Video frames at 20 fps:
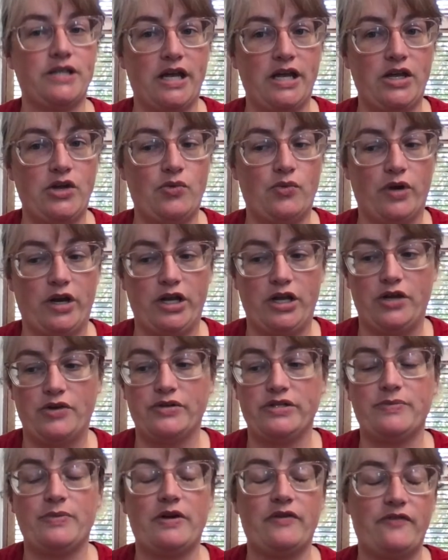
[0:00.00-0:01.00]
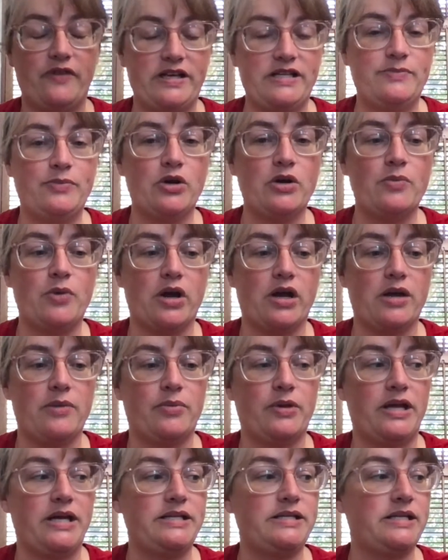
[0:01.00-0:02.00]
you want to use. But Facebook
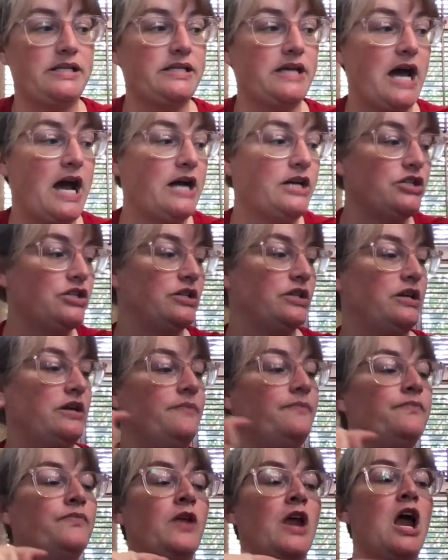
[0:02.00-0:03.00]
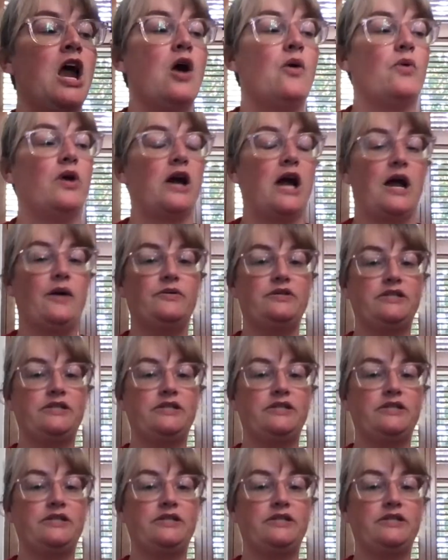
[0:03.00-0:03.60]
Marketplace is actually where I was